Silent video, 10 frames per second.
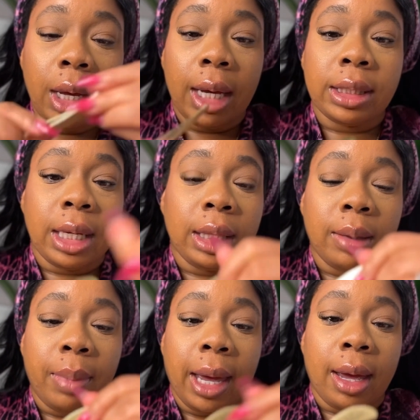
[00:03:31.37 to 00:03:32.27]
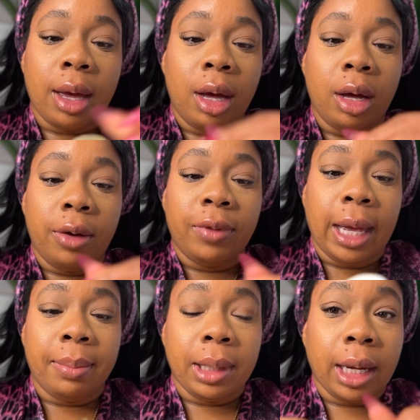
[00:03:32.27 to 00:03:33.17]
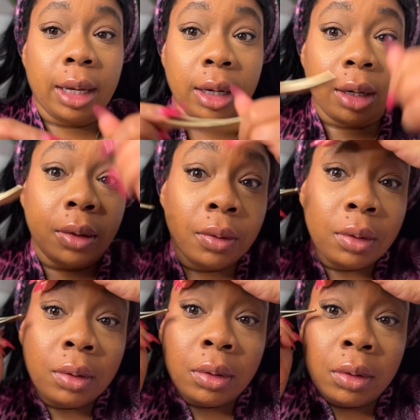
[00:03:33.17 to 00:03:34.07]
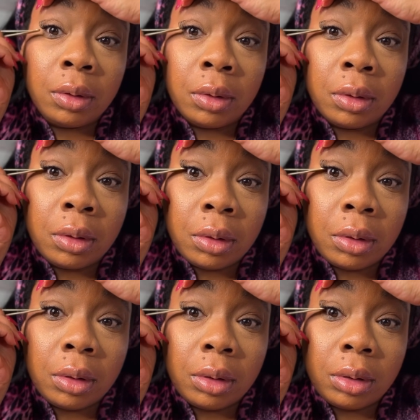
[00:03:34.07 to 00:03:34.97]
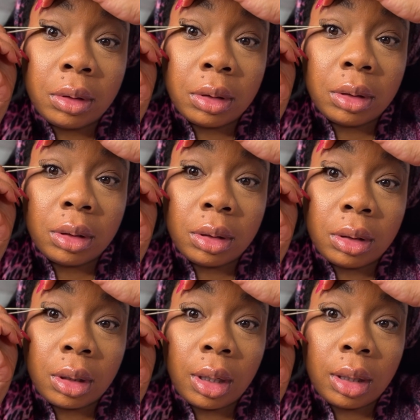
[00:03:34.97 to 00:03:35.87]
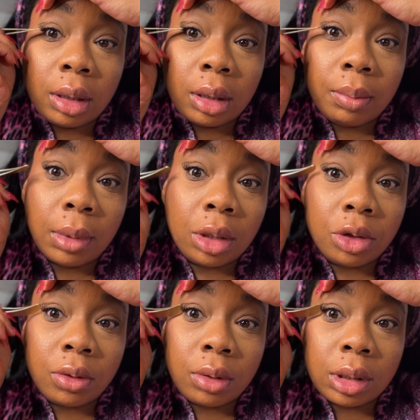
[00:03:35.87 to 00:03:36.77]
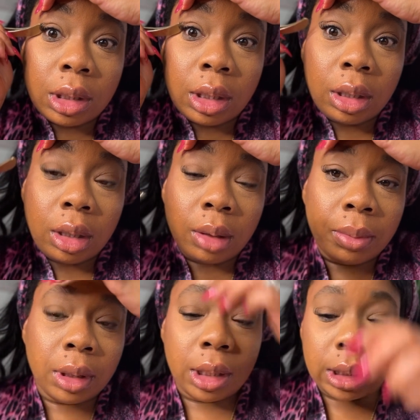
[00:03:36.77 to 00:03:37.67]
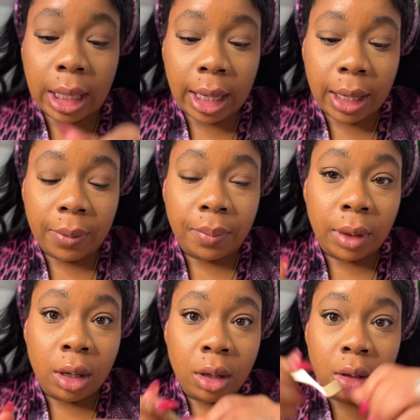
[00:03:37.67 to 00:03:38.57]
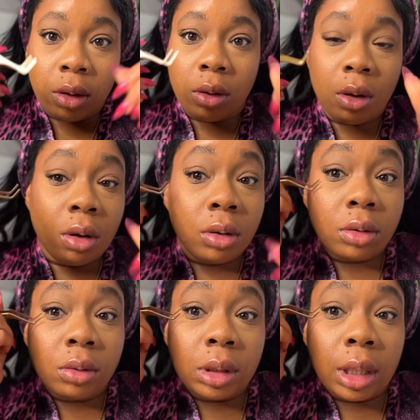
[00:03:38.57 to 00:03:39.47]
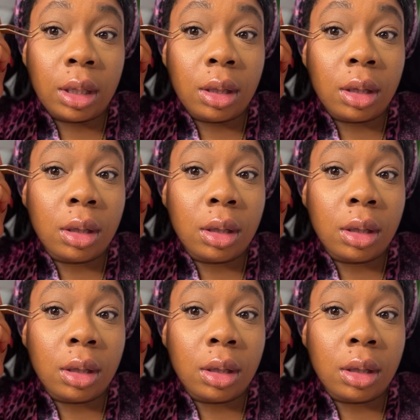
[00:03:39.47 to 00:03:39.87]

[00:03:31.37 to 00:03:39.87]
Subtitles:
I take the back of the applicator and just kind of make sure it's in there pretty tight. You can also take